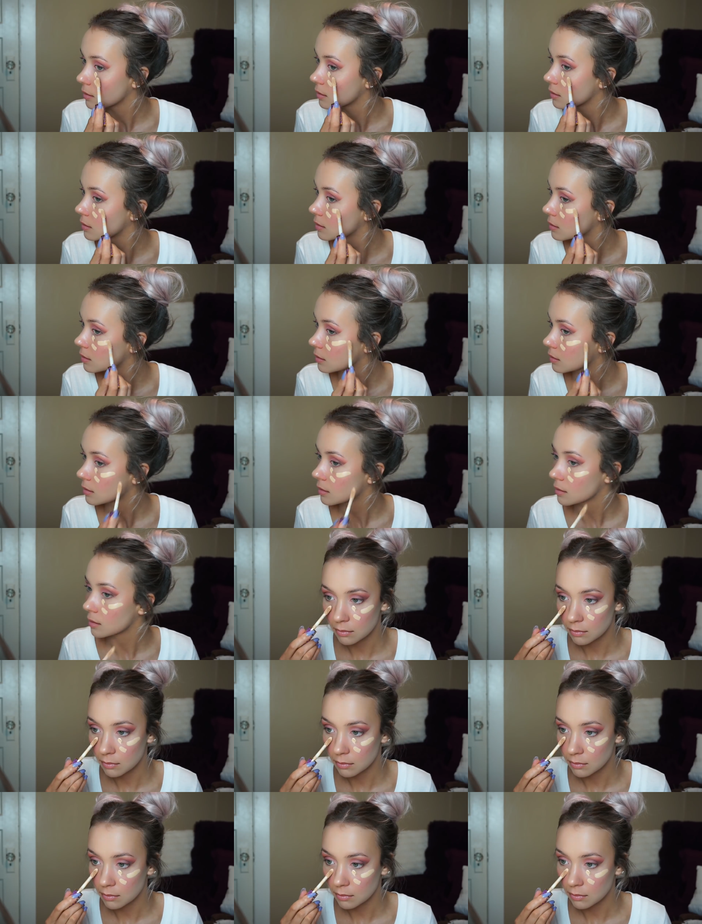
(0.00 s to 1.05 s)

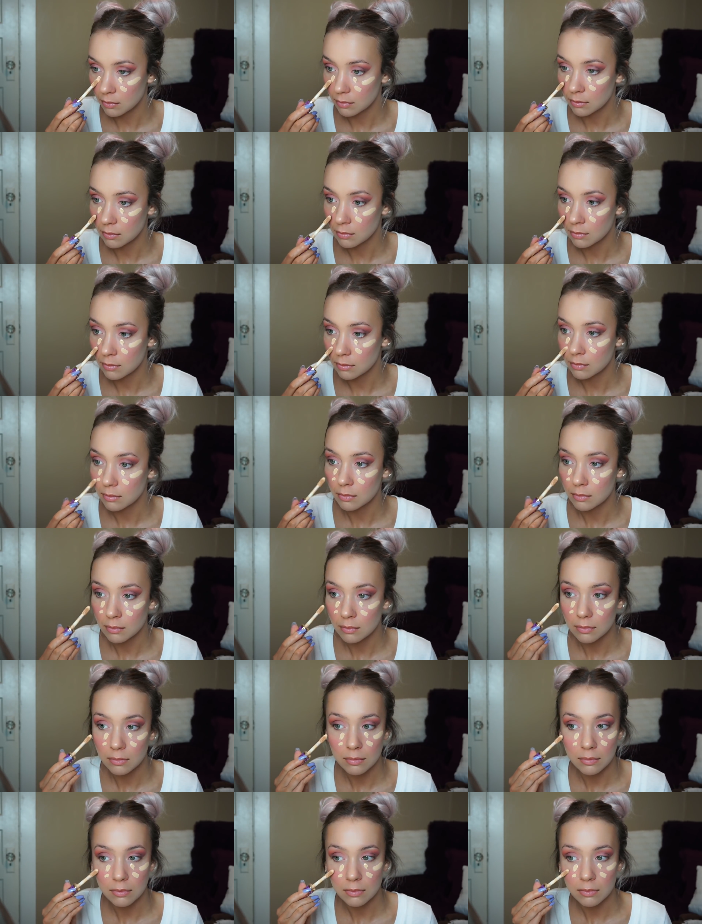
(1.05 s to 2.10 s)

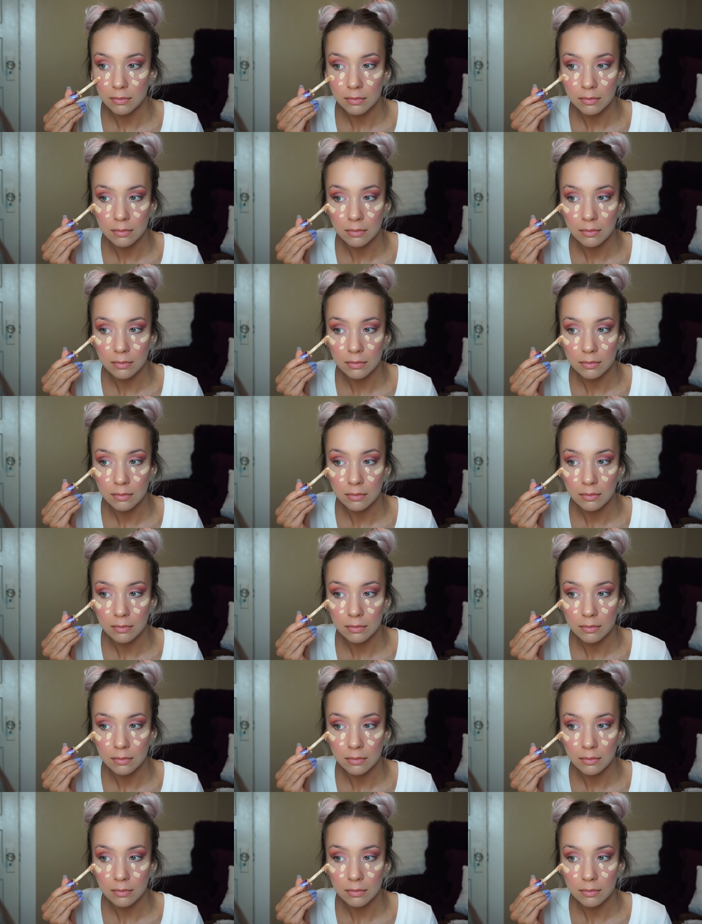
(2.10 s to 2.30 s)
Nobody speaks.